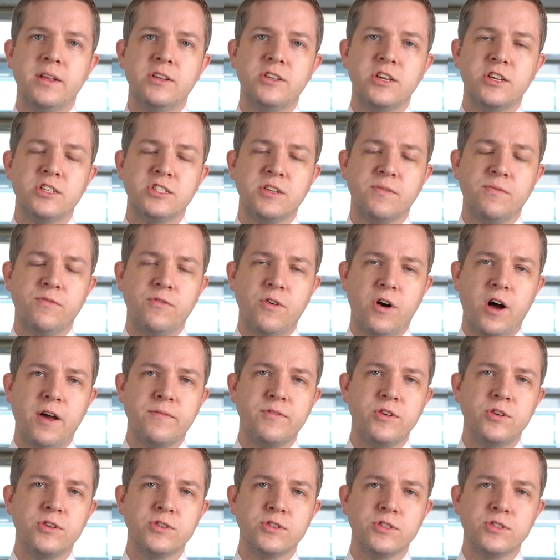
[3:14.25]
DSM
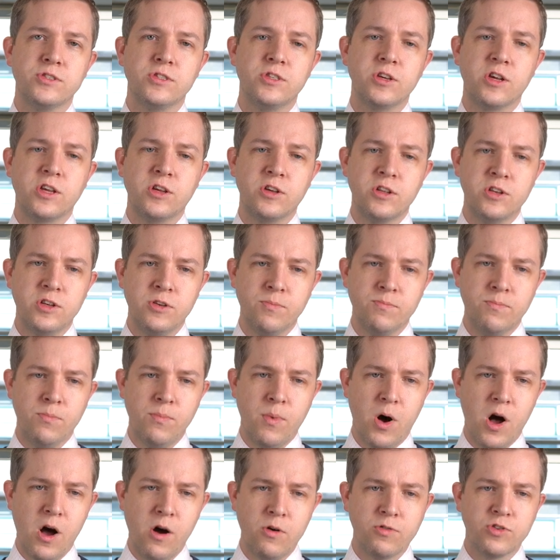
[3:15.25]
5 uses the
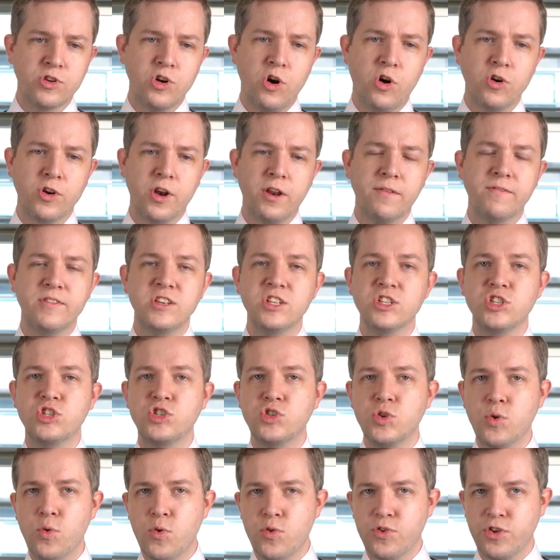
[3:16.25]
mild cognitive
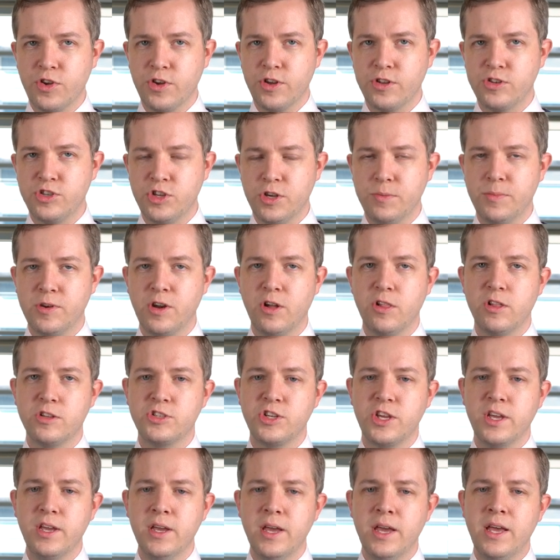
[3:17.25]
disorder
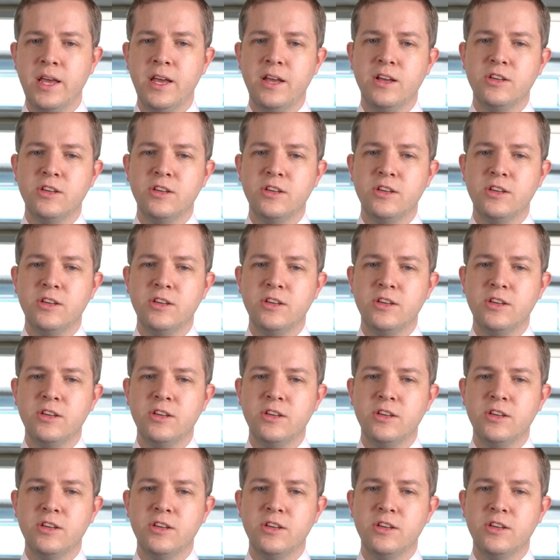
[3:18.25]
terminology.